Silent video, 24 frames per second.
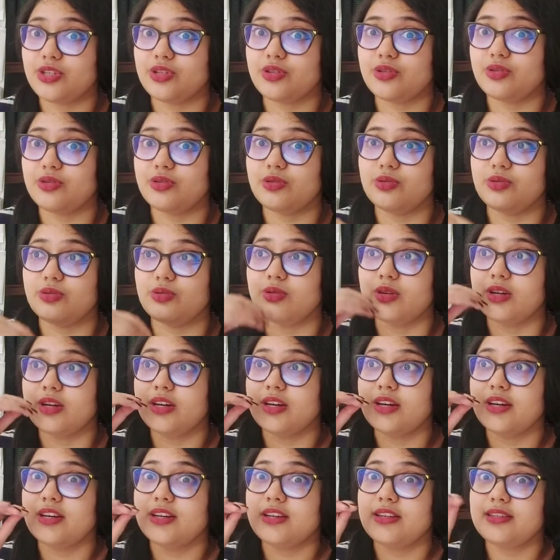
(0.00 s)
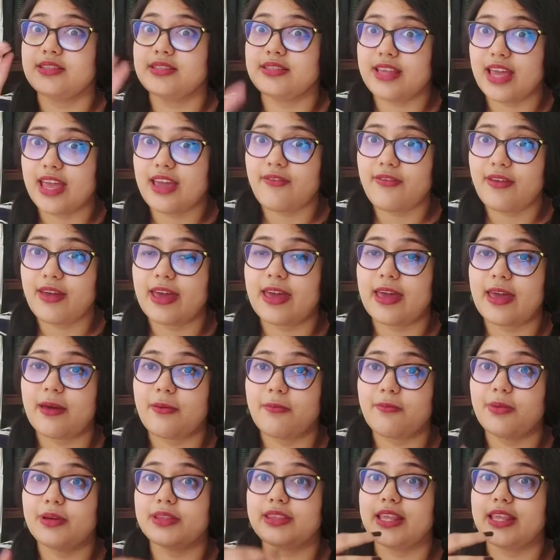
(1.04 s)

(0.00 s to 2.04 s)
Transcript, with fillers: to save him.